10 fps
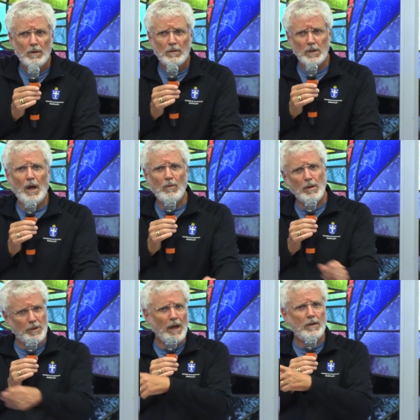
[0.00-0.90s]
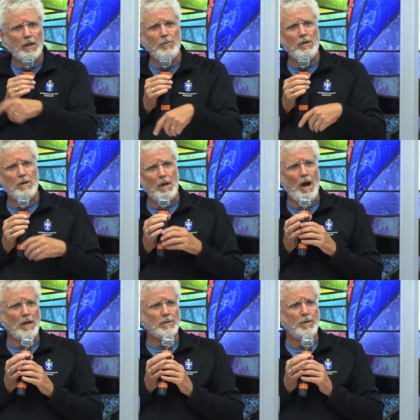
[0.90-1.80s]
Well, I want to take community to the
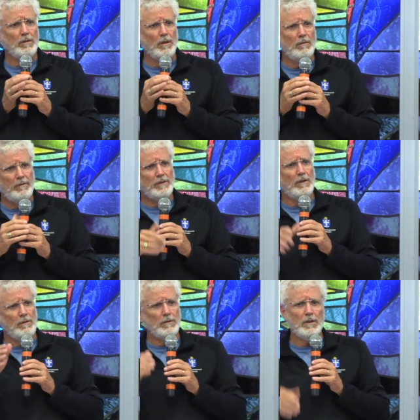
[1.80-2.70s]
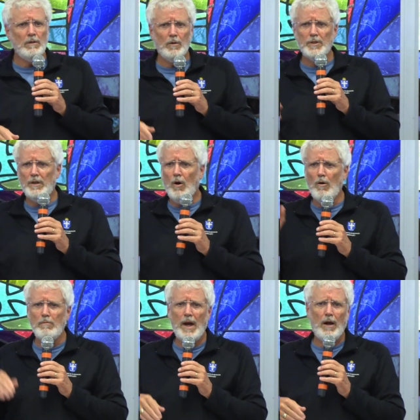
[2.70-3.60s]
hospital and visit nursing homes and
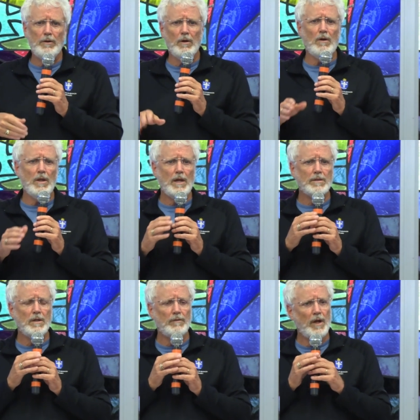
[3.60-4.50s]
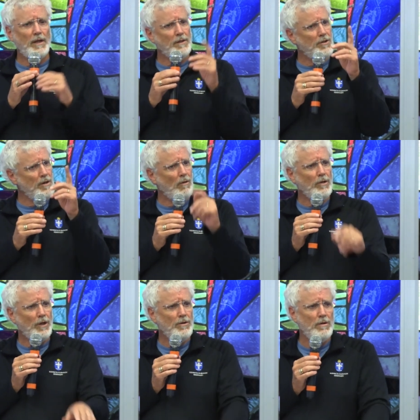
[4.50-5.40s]
homebound and all that stuff. I said, you know
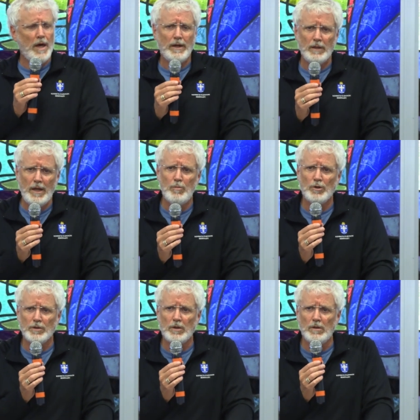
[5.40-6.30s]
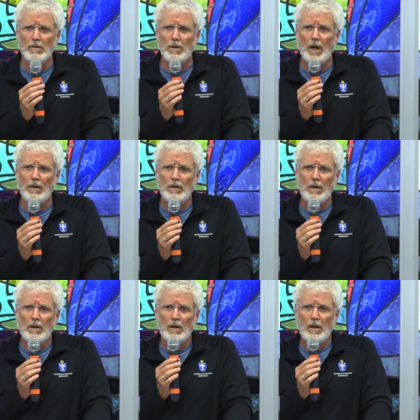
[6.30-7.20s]
who can do that? A layperson can do that.
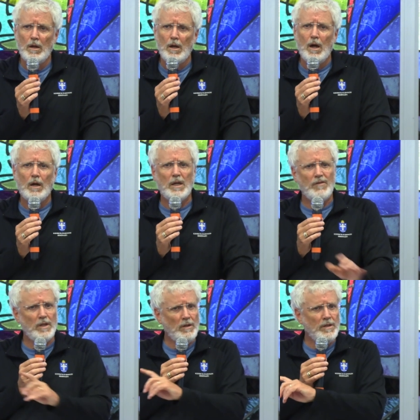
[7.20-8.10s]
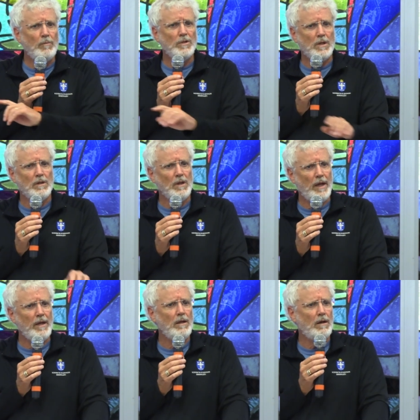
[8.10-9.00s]
I'll give you the number to the
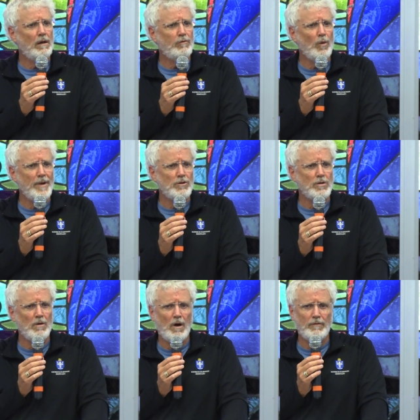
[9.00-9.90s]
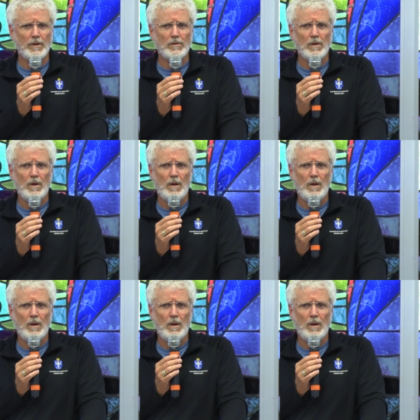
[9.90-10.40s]
lay uh, formation office.